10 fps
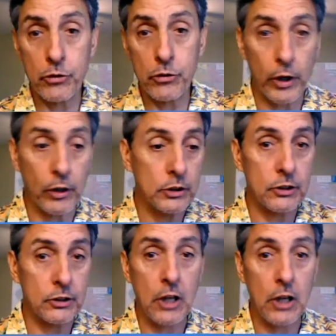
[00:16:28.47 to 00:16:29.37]
Rickards
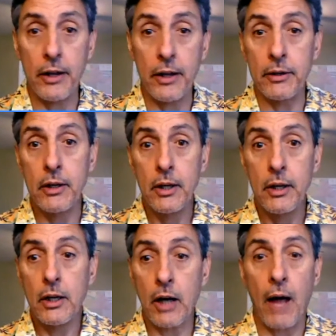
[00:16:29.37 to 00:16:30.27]
has gone and
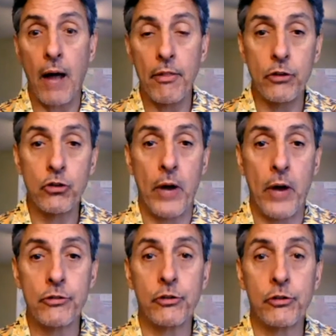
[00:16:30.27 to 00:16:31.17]
gotten the
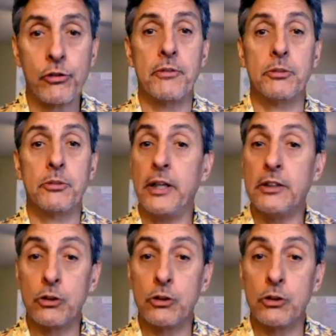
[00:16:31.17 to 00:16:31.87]
transcripts of the speech.